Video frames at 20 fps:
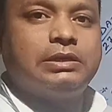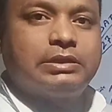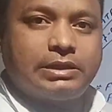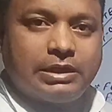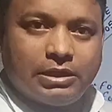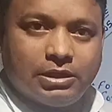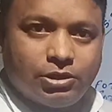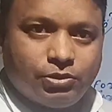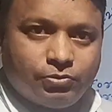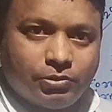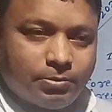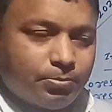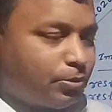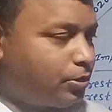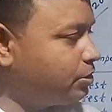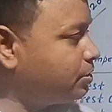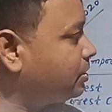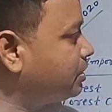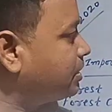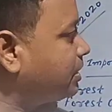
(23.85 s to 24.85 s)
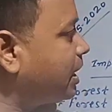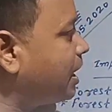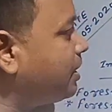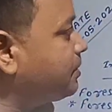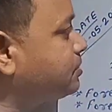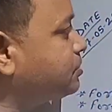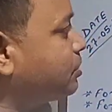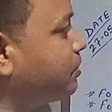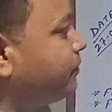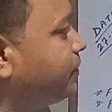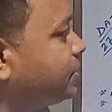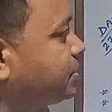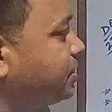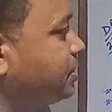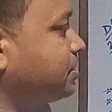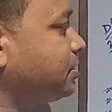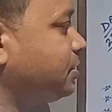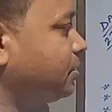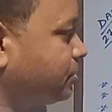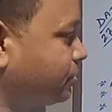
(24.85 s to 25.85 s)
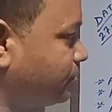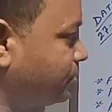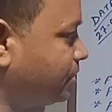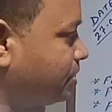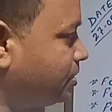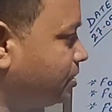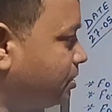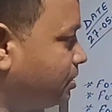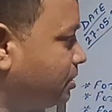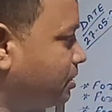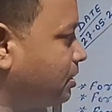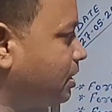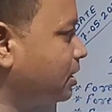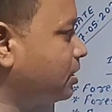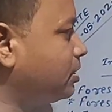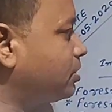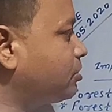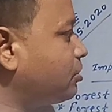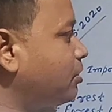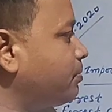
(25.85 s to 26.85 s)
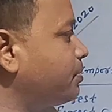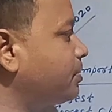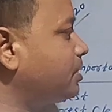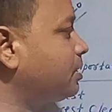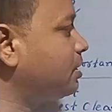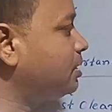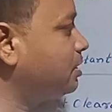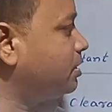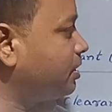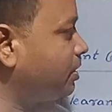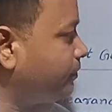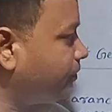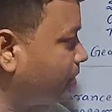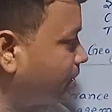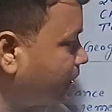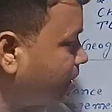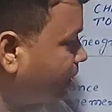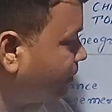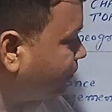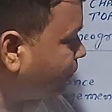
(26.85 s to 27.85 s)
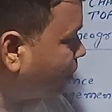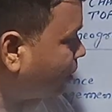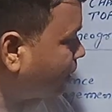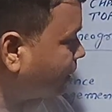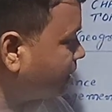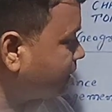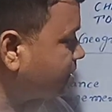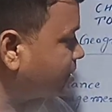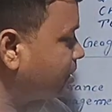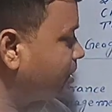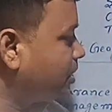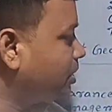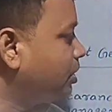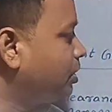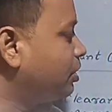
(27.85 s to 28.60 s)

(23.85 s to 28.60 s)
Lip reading: tell you about types of vegetation student, like a tropical evergreen forest,